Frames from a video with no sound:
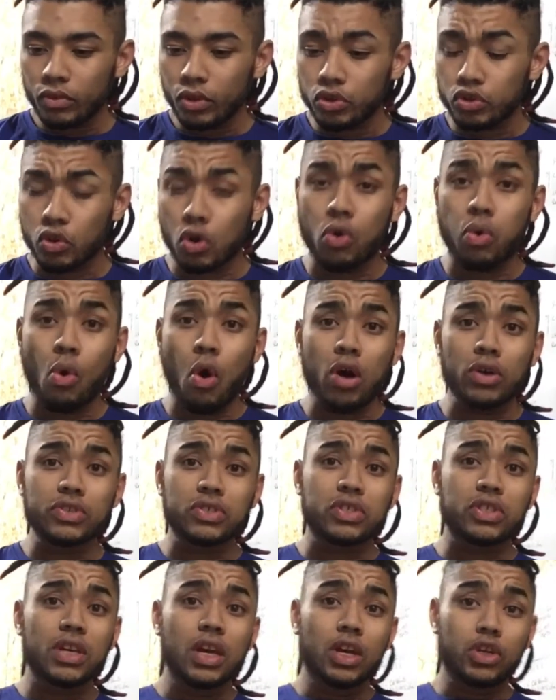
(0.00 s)
your
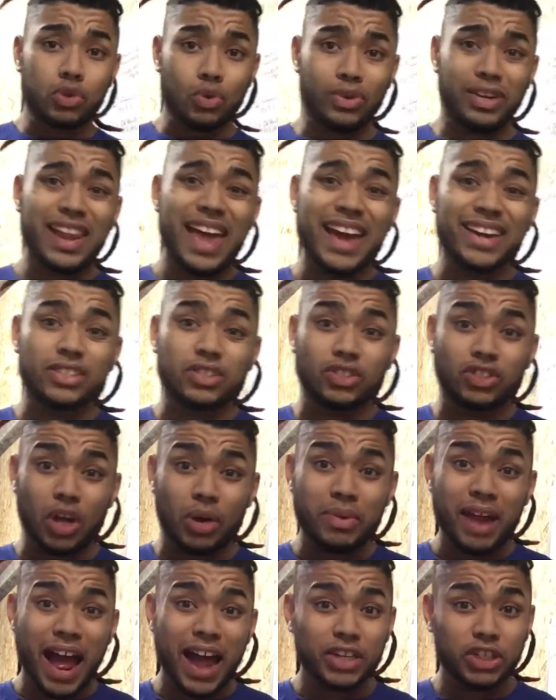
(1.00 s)
quads, your legs
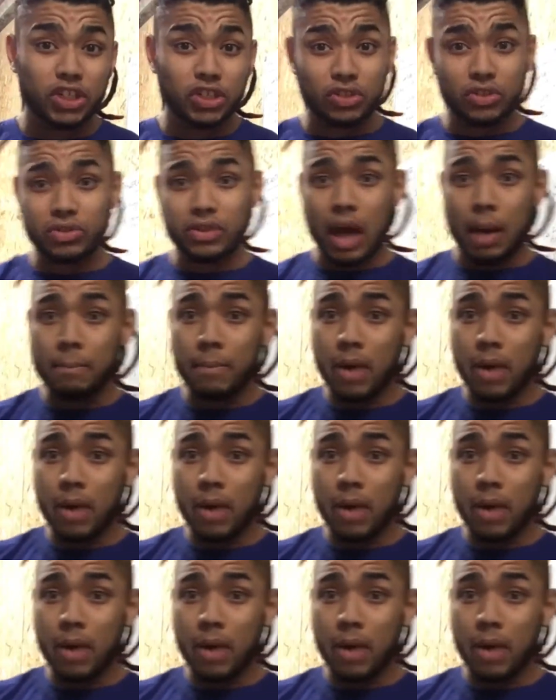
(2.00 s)
don't actually do that